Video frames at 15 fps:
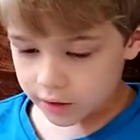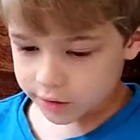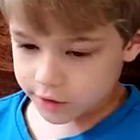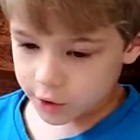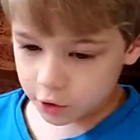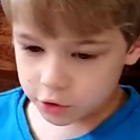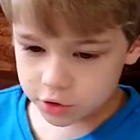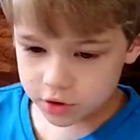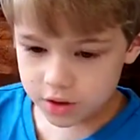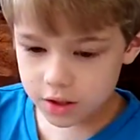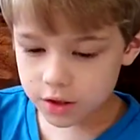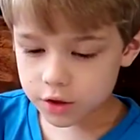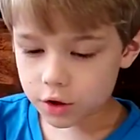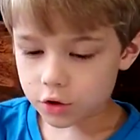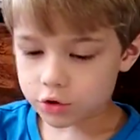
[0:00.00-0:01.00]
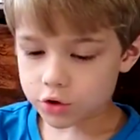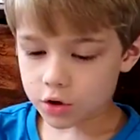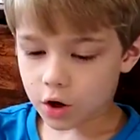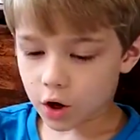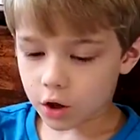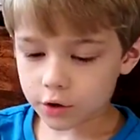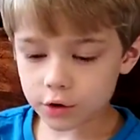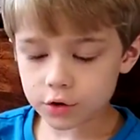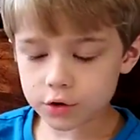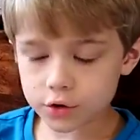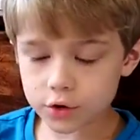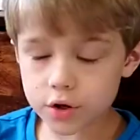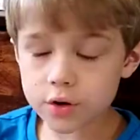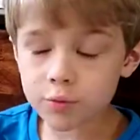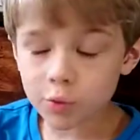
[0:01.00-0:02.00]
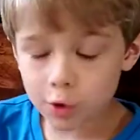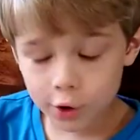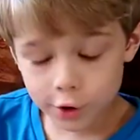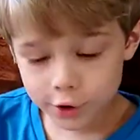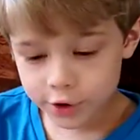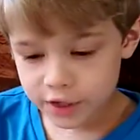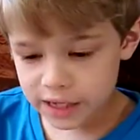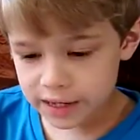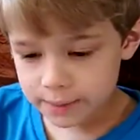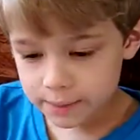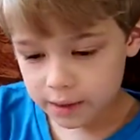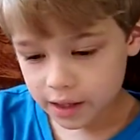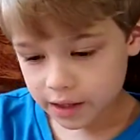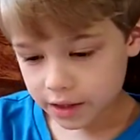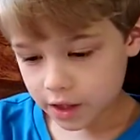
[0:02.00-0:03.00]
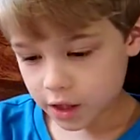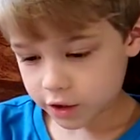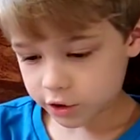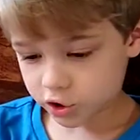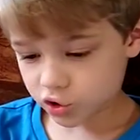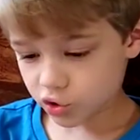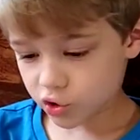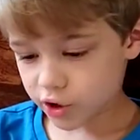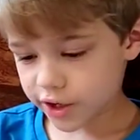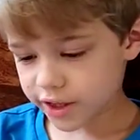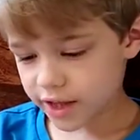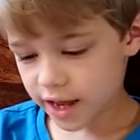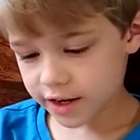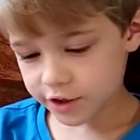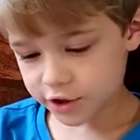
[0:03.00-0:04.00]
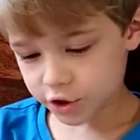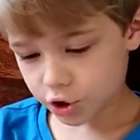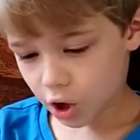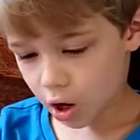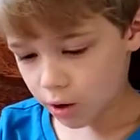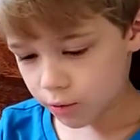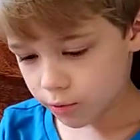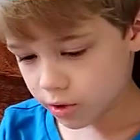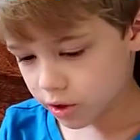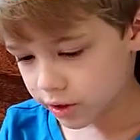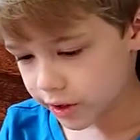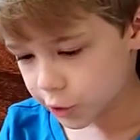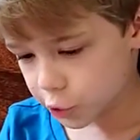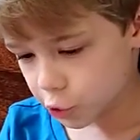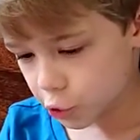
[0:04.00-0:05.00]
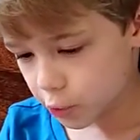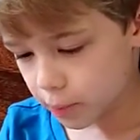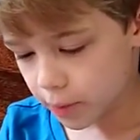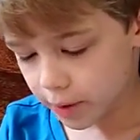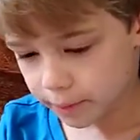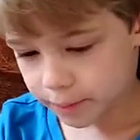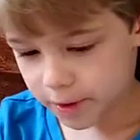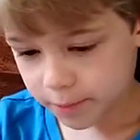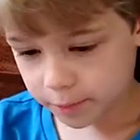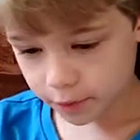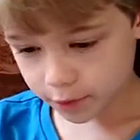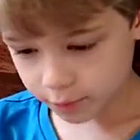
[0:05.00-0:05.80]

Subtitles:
All those three words mean a story that is not really true, but people